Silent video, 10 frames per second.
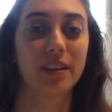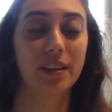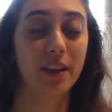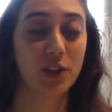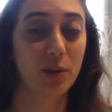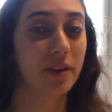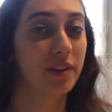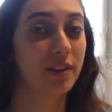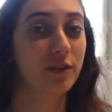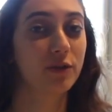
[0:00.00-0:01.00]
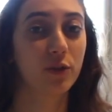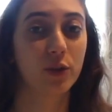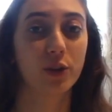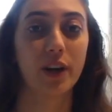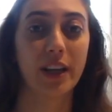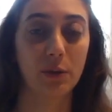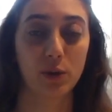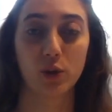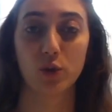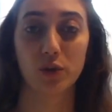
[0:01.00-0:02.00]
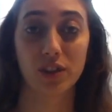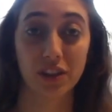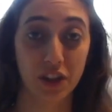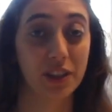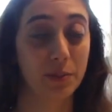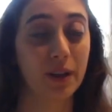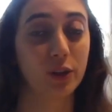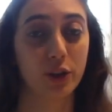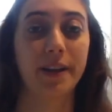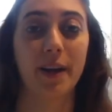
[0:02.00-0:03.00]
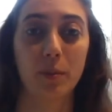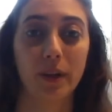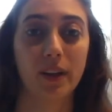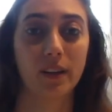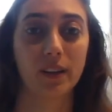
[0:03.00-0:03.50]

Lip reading: the Nassra method for anyone who is serious about learning Arabic.